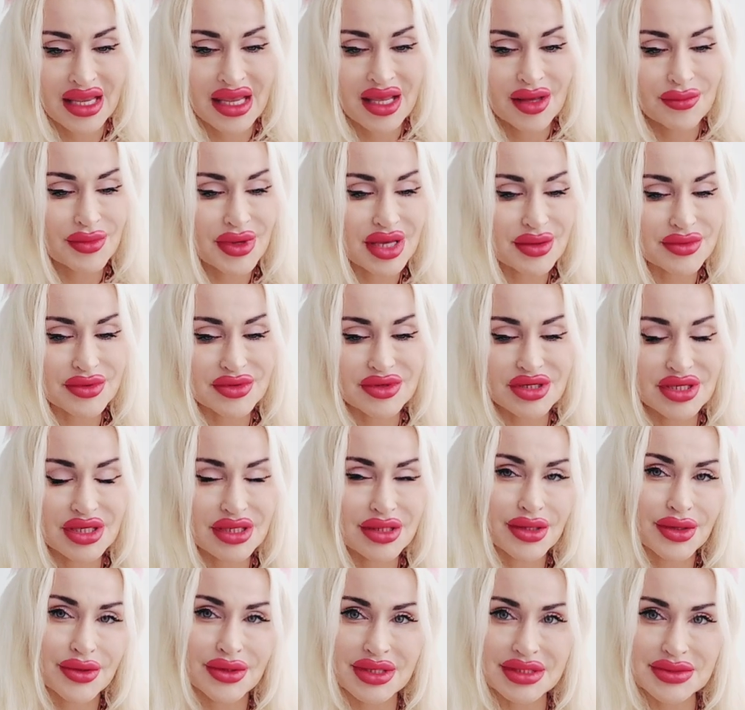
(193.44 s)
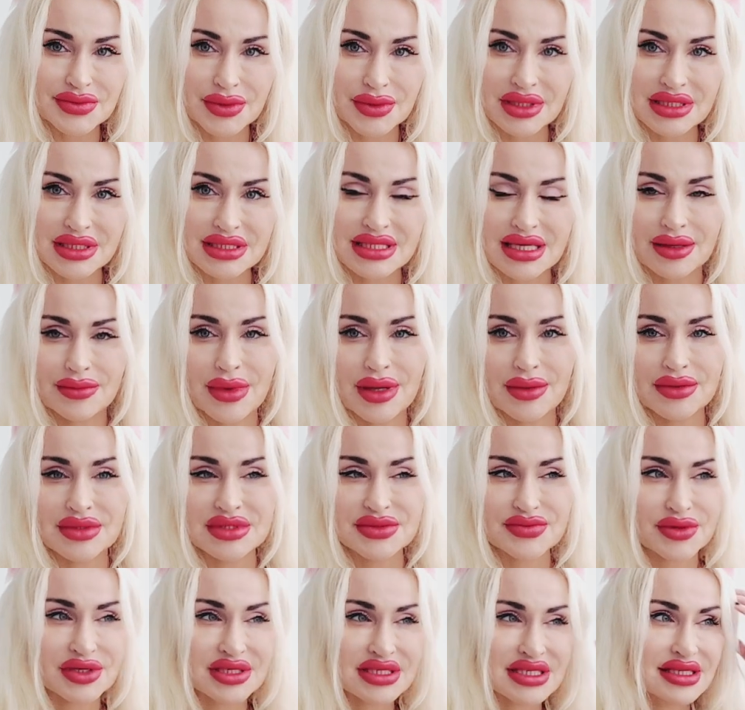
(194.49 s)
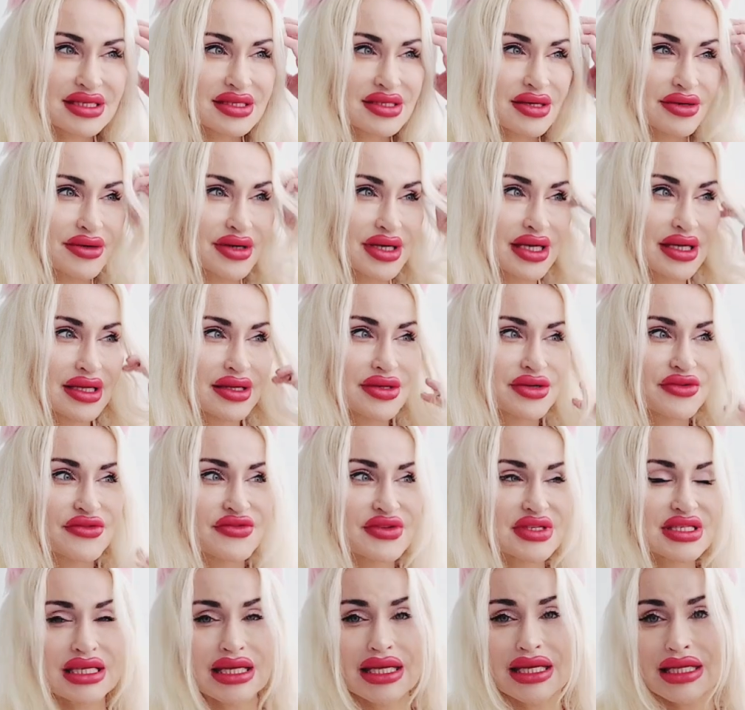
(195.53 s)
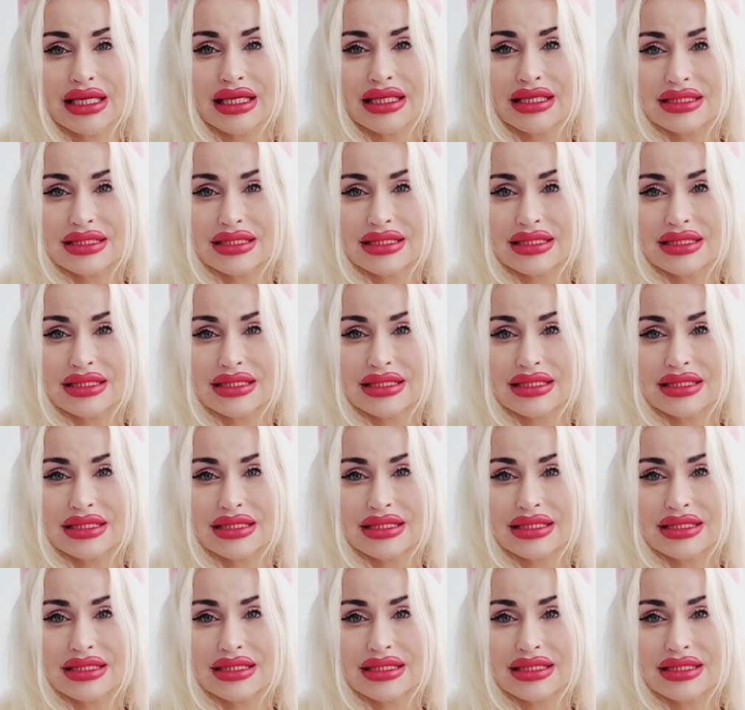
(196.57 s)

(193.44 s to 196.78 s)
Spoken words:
Maybe you already know this person. Maybe this person is already in your vicinity.